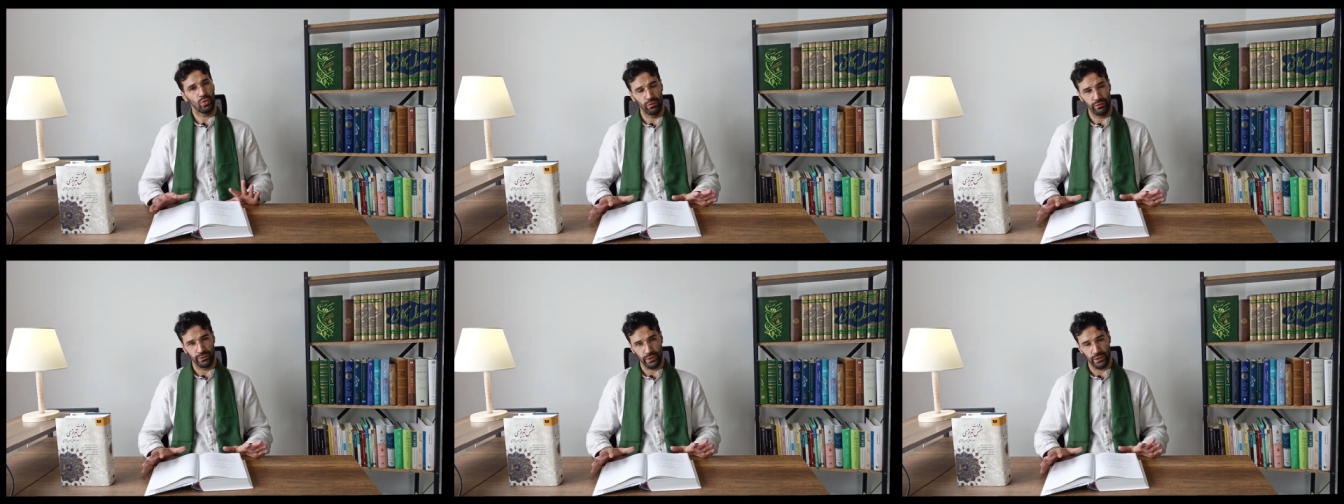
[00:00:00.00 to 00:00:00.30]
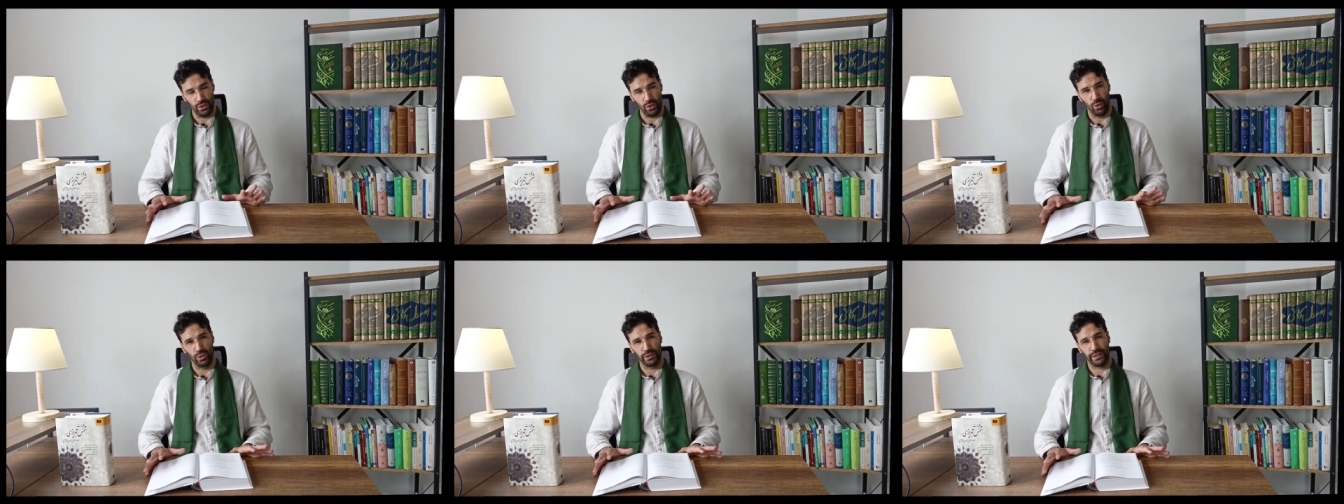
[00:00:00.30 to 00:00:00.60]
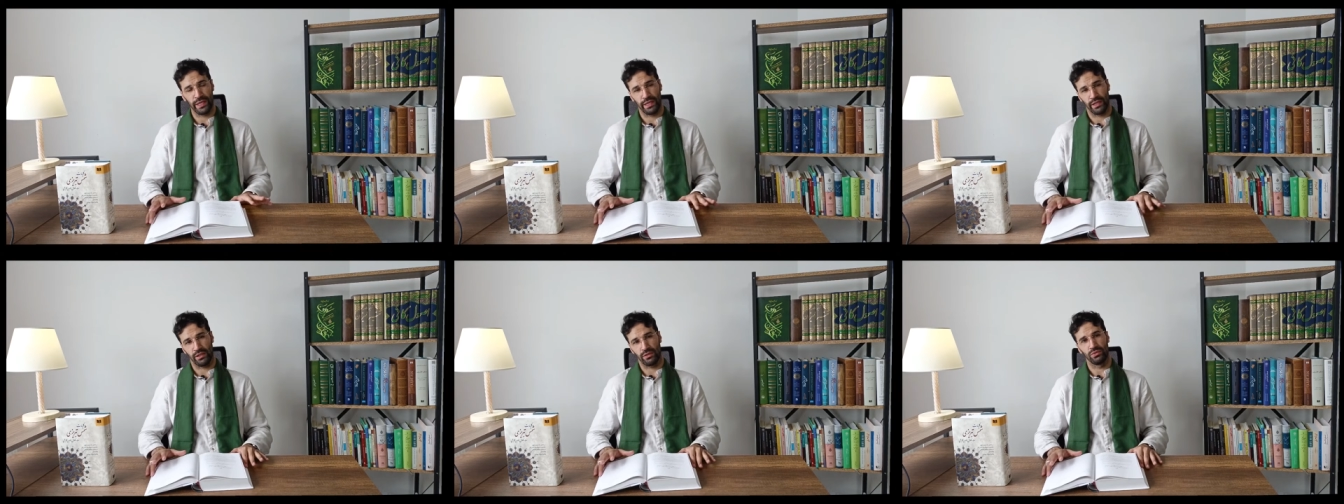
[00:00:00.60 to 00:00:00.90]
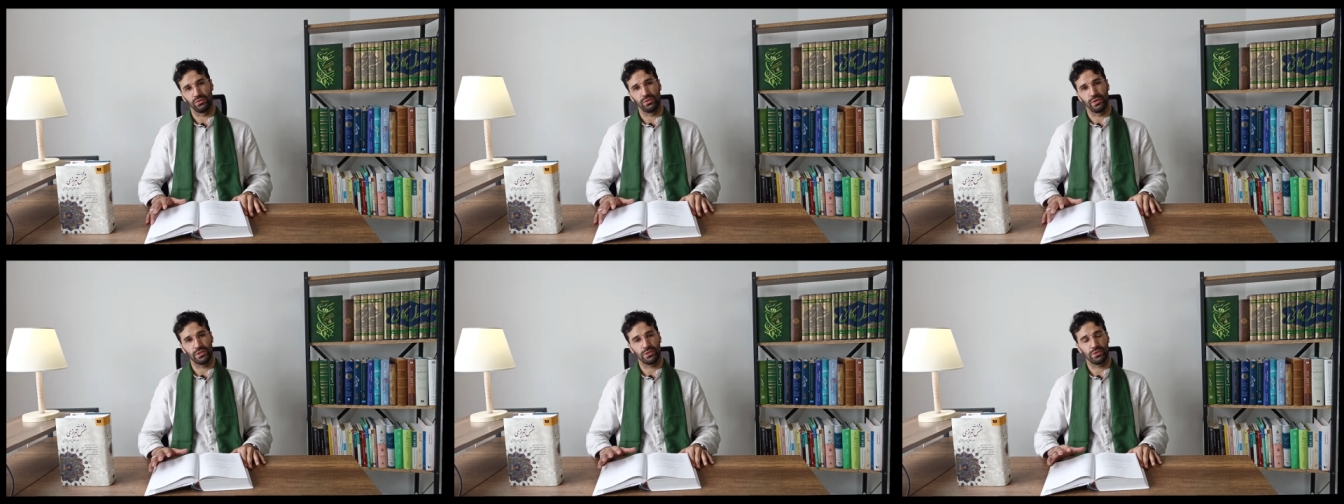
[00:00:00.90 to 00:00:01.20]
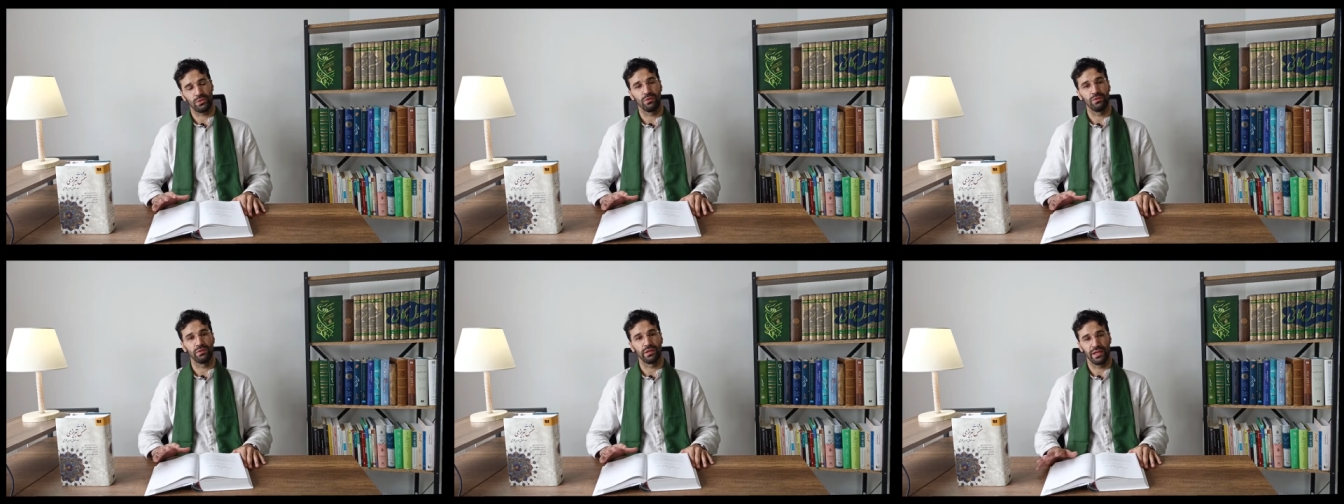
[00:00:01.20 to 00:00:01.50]
over all
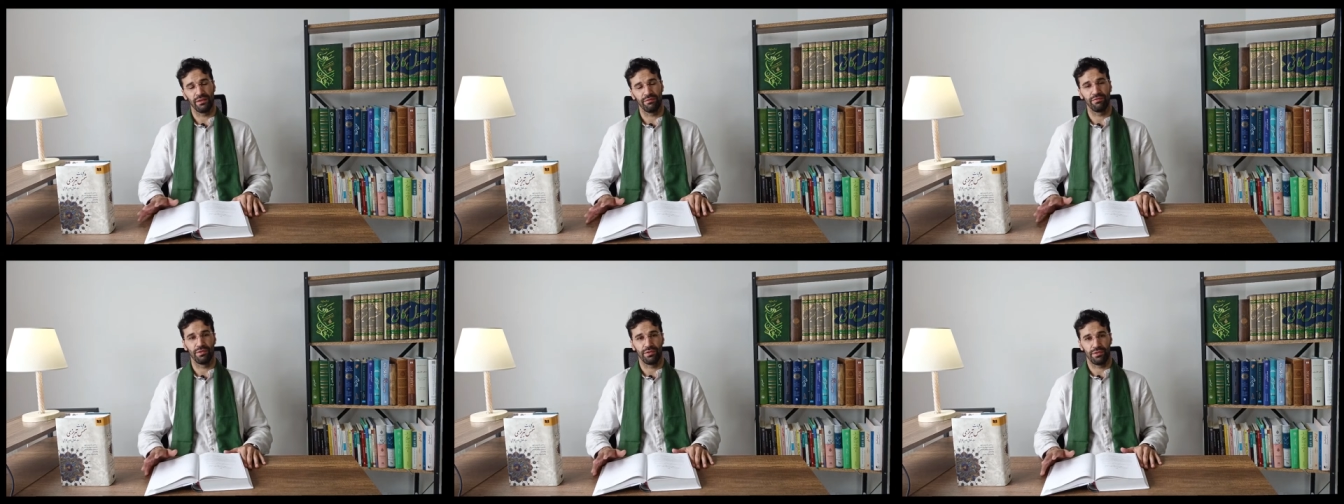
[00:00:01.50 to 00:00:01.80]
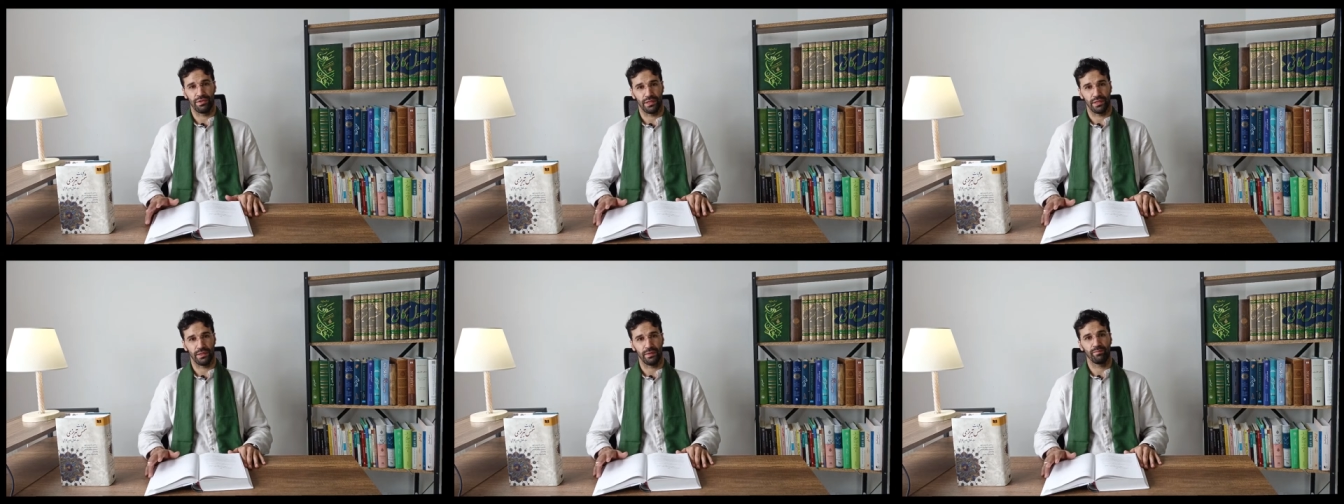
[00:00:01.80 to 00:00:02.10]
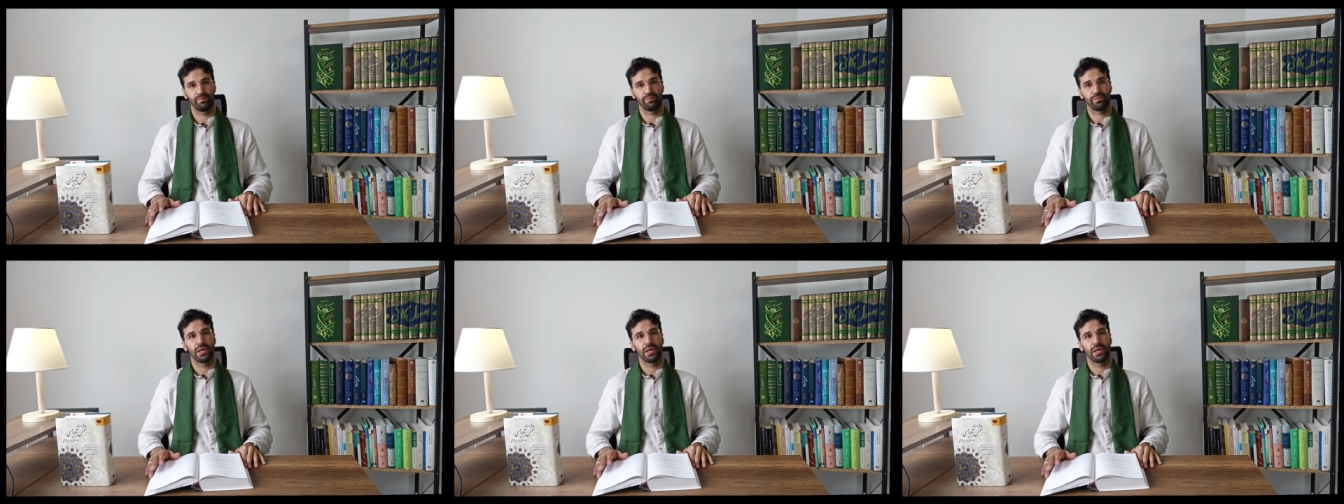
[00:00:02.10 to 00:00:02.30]
categories, over everything.